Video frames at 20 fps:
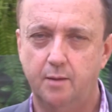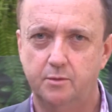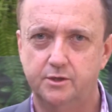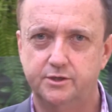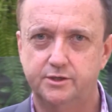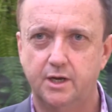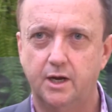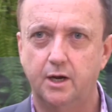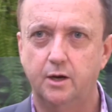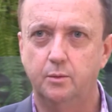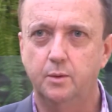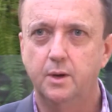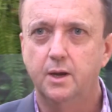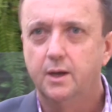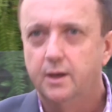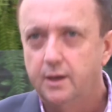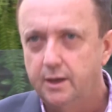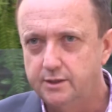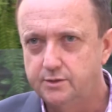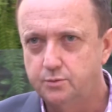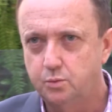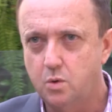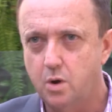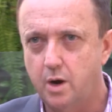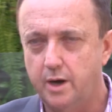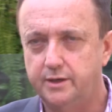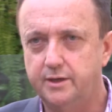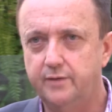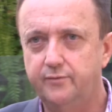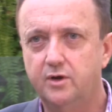So it's
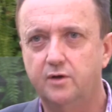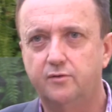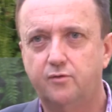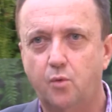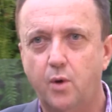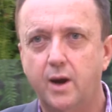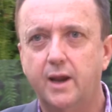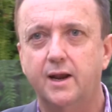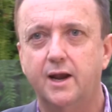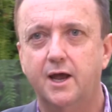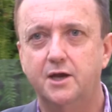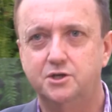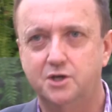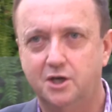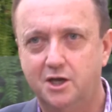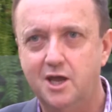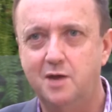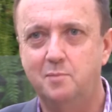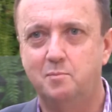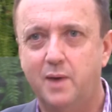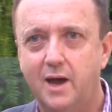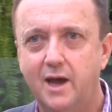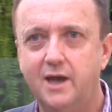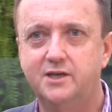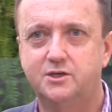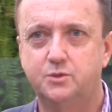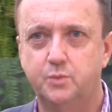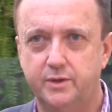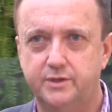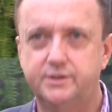quite difficult for regulation to keep
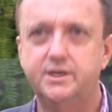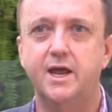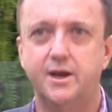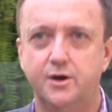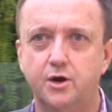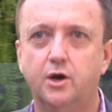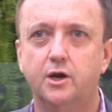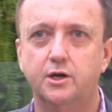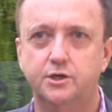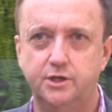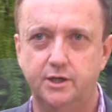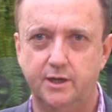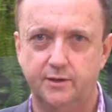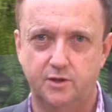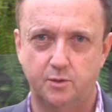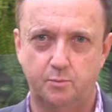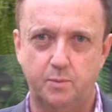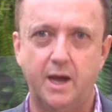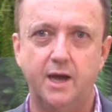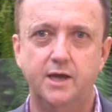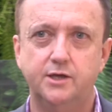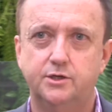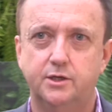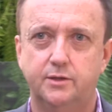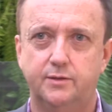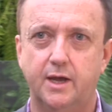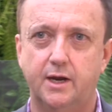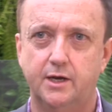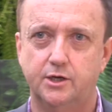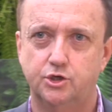pace with technology at the pace
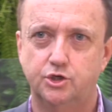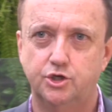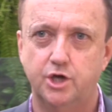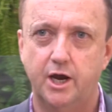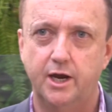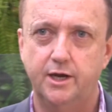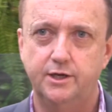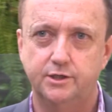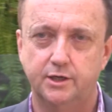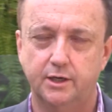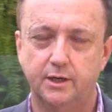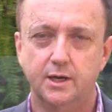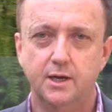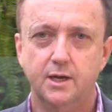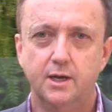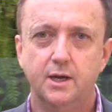that it's changing.